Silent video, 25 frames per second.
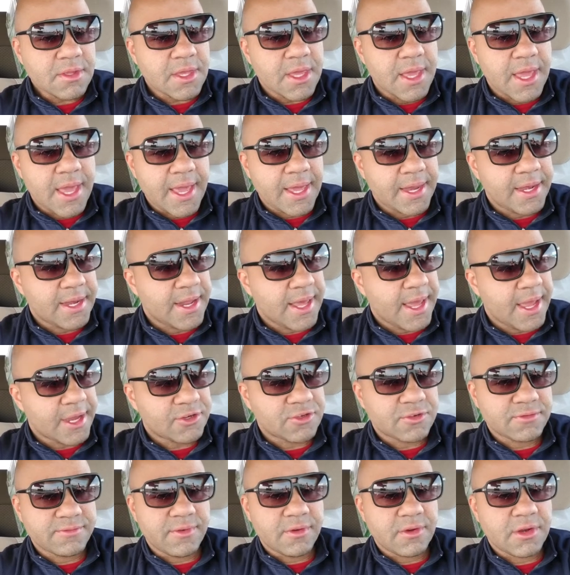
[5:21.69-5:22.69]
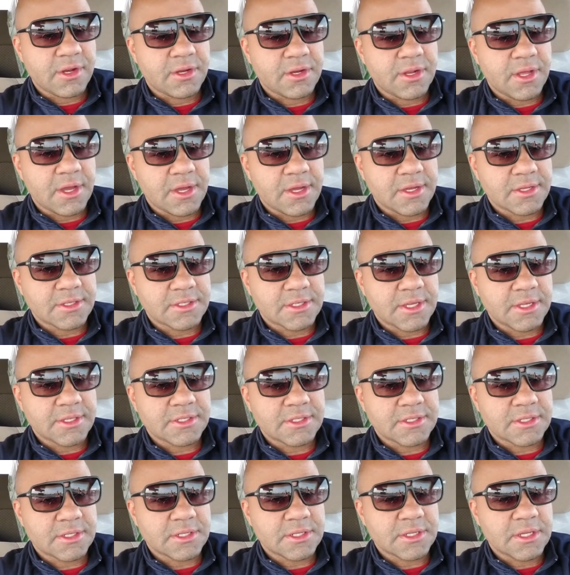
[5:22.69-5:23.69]
and extroverted
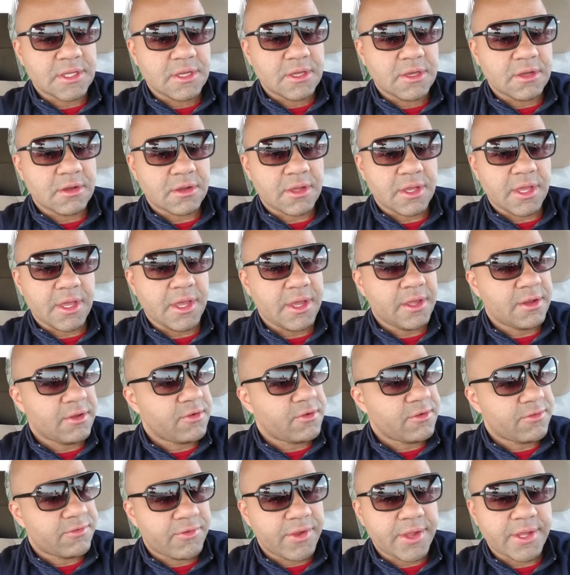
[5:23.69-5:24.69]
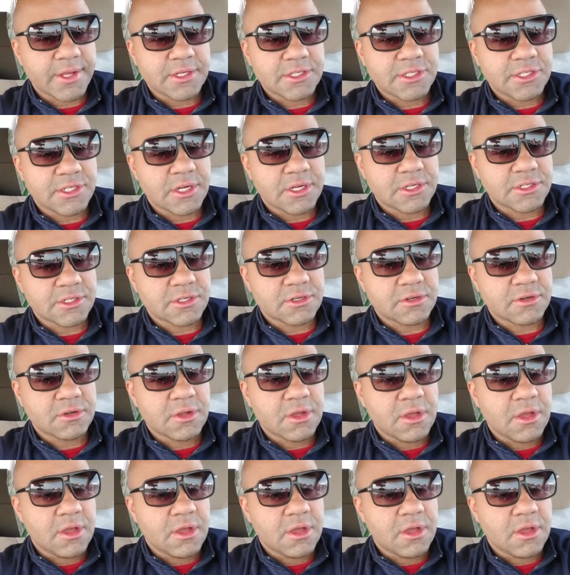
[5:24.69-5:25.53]
sensing, and you're a freaking judger,